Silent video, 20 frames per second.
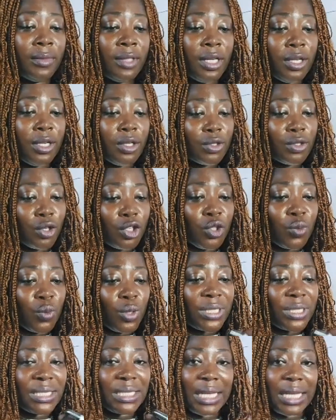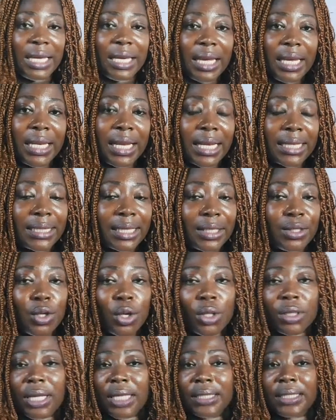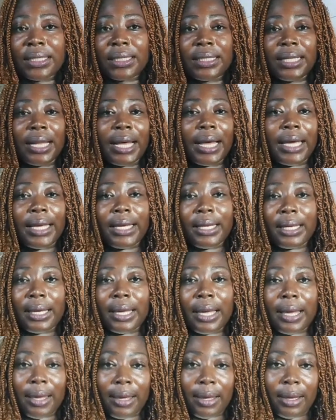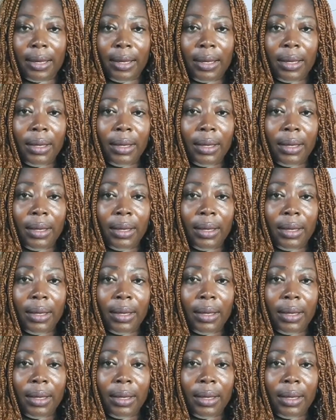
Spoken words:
So she was thinking that TikTok doesn't like her.